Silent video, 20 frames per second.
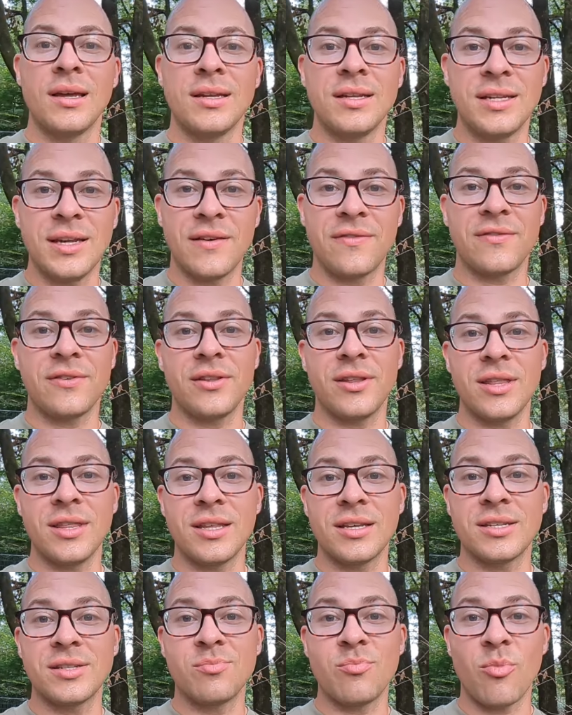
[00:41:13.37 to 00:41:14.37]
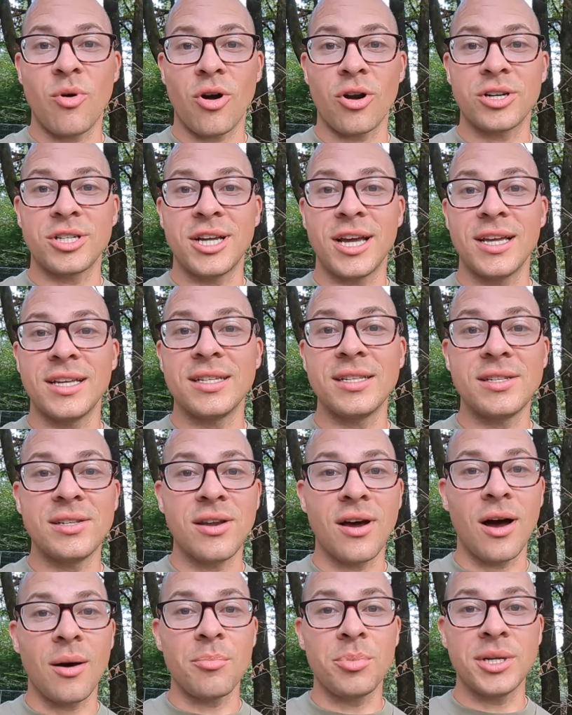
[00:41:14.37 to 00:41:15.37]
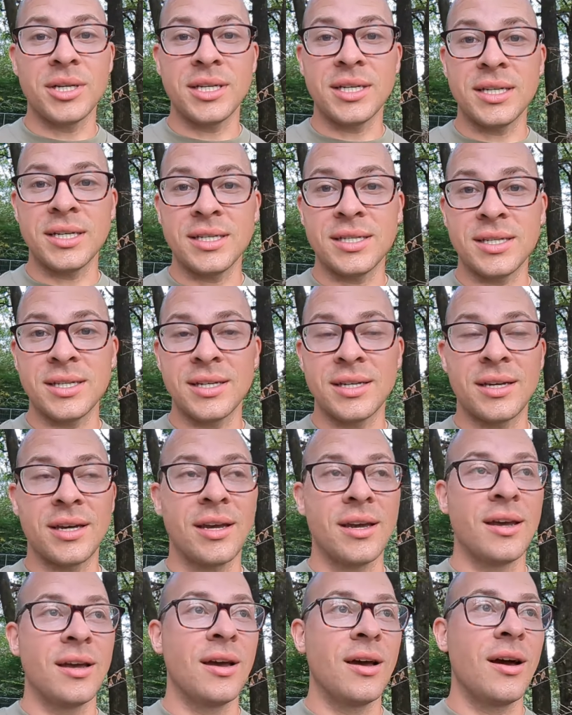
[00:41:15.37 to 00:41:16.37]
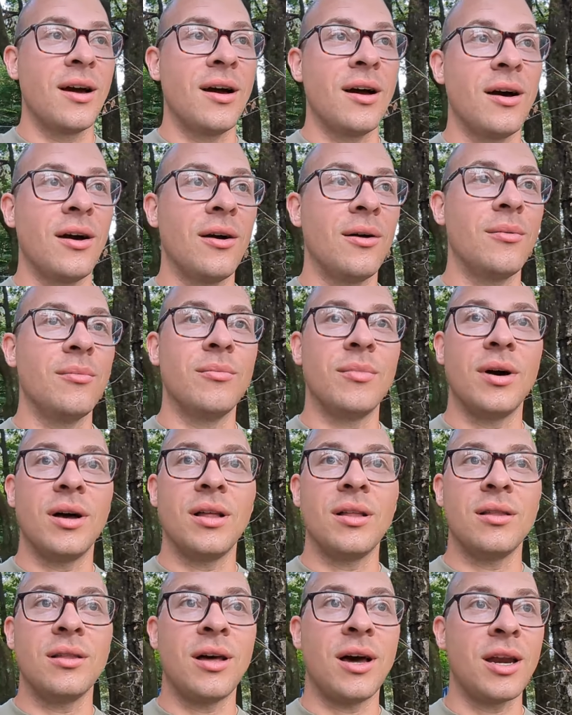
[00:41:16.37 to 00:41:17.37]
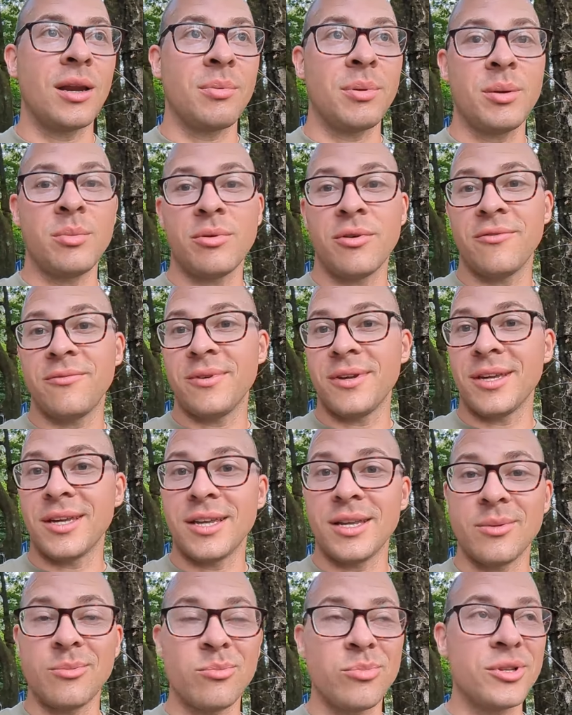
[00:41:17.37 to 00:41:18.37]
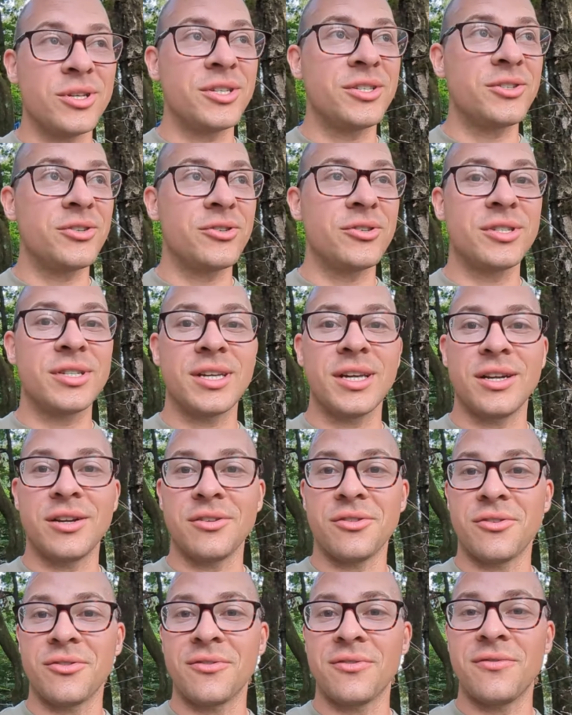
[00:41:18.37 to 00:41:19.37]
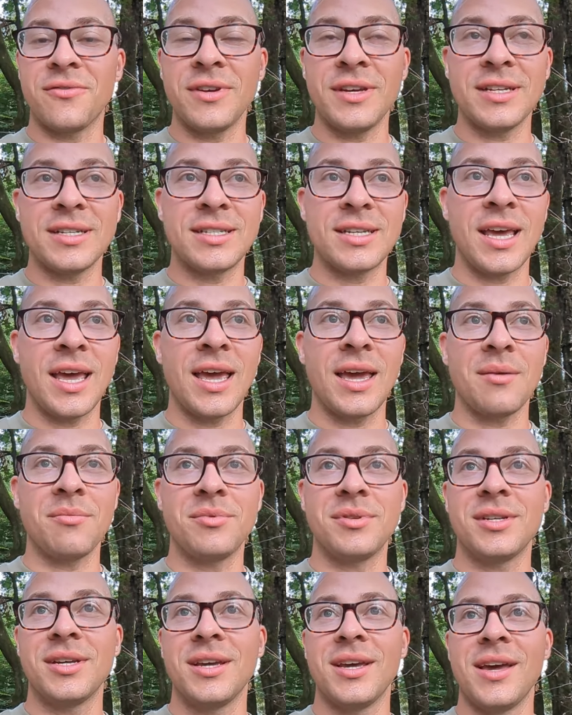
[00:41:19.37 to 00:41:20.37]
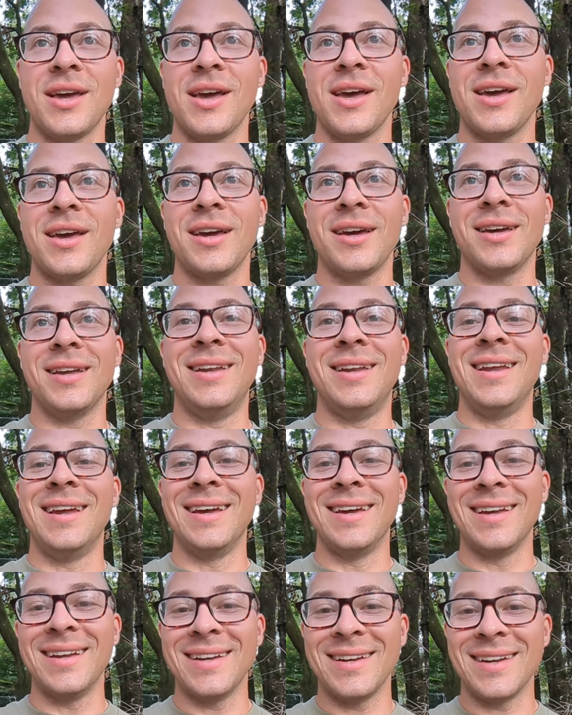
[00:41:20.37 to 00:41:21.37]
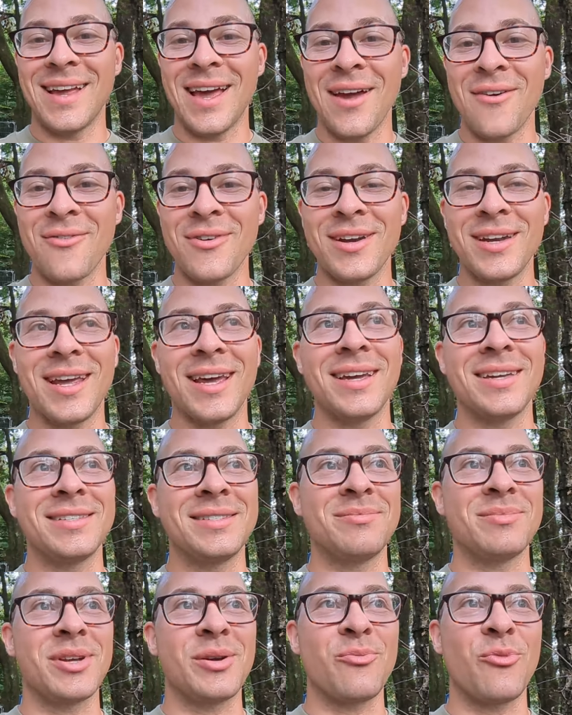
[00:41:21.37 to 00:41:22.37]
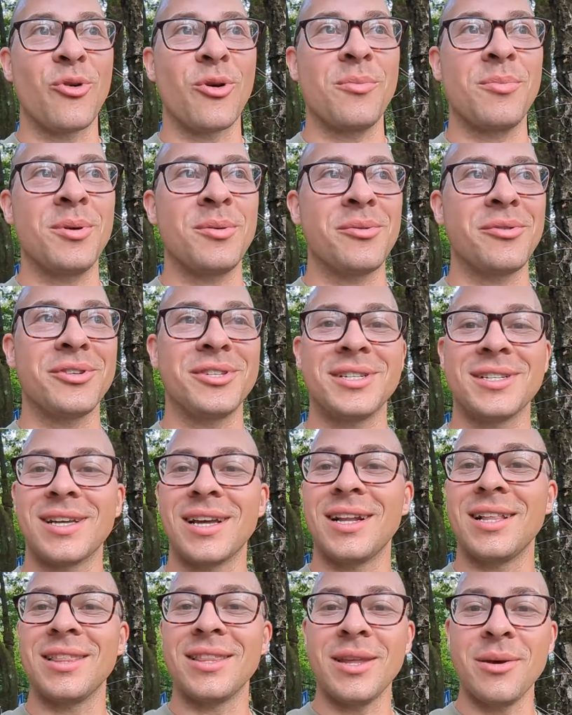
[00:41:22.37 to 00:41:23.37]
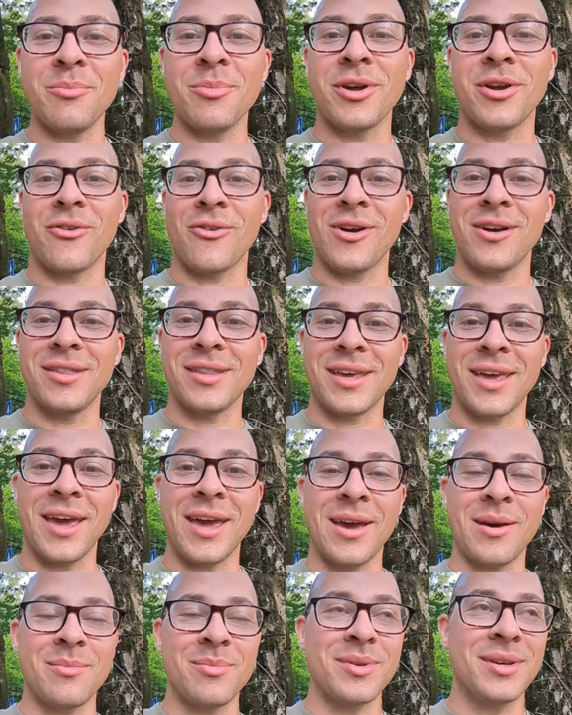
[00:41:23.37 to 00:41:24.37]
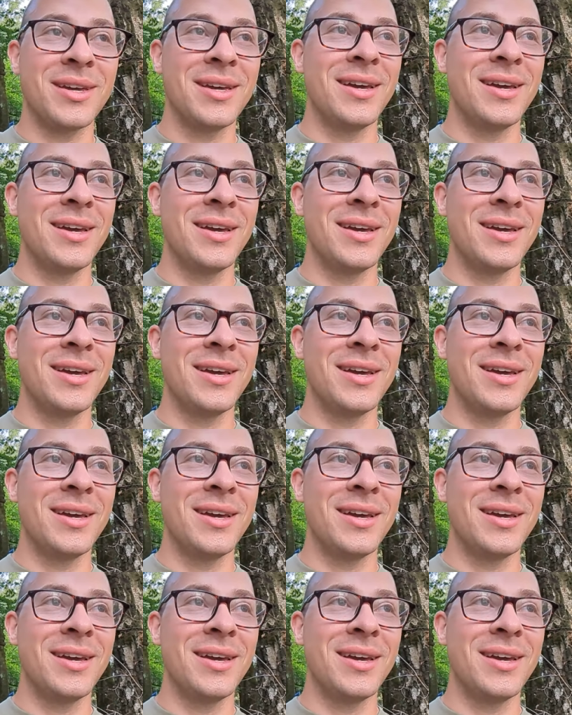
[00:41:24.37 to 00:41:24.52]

Definitely, this March has not been easy. Um, a lot of people have been getting blisters, getting their feet taped, and, and, every day seems like more people are just kind of limping around the camp.